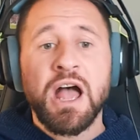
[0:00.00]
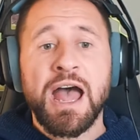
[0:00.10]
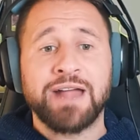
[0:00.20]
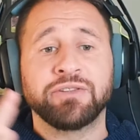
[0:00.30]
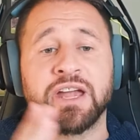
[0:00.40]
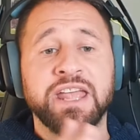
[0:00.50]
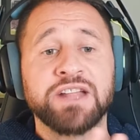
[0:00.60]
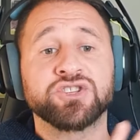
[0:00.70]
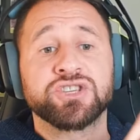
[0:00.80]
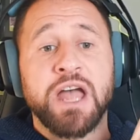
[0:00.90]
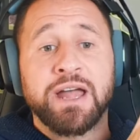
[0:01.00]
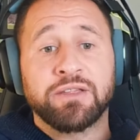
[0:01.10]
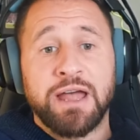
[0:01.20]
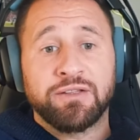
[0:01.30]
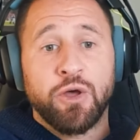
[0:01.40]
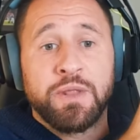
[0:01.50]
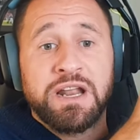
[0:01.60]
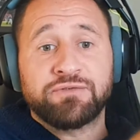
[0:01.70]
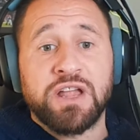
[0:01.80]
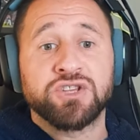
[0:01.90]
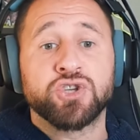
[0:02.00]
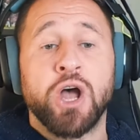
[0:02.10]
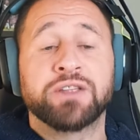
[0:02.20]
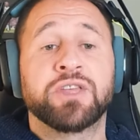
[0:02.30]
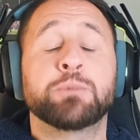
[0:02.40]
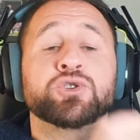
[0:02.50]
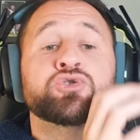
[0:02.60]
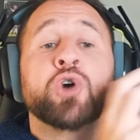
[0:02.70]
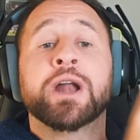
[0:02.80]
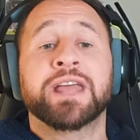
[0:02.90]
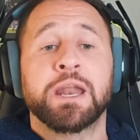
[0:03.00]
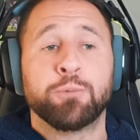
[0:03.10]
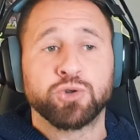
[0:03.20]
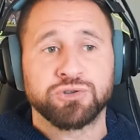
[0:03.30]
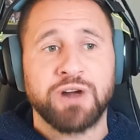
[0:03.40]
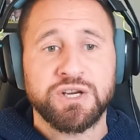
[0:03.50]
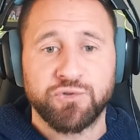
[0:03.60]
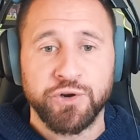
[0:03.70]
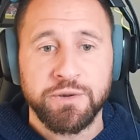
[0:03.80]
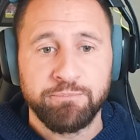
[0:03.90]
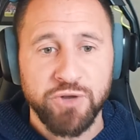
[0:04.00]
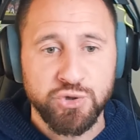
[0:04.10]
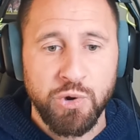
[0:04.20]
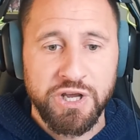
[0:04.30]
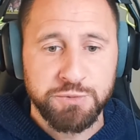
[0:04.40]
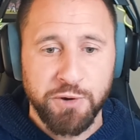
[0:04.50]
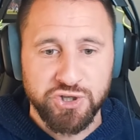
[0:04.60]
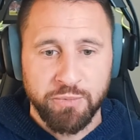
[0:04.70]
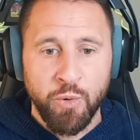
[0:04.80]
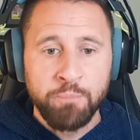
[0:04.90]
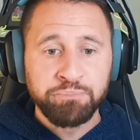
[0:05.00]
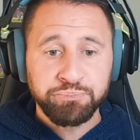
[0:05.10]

and against and and on the left hand side, they were trying to get the ball to Rashford as quickly as possible.